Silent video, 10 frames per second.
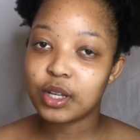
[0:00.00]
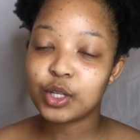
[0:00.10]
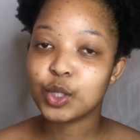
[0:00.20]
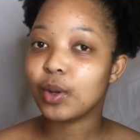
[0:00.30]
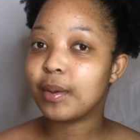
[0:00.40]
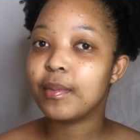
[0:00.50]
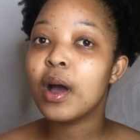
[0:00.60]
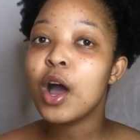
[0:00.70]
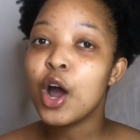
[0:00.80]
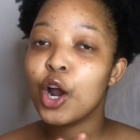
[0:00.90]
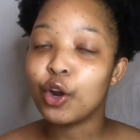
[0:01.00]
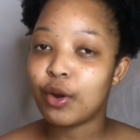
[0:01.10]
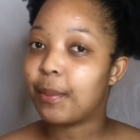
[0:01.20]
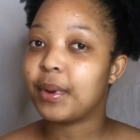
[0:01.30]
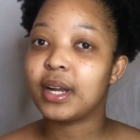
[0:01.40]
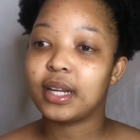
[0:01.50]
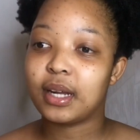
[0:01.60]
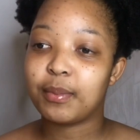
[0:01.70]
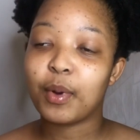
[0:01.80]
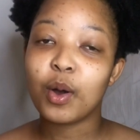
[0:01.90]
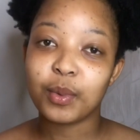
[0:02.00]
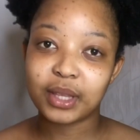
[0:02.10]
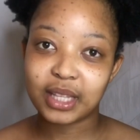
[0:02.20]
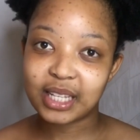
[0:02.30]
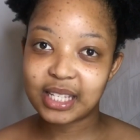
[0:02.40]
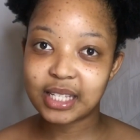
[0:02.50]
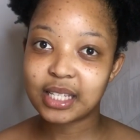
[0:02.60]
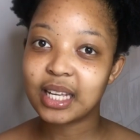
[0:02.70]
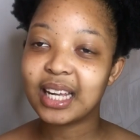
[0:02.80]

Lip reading: so I'm wrapping it up with this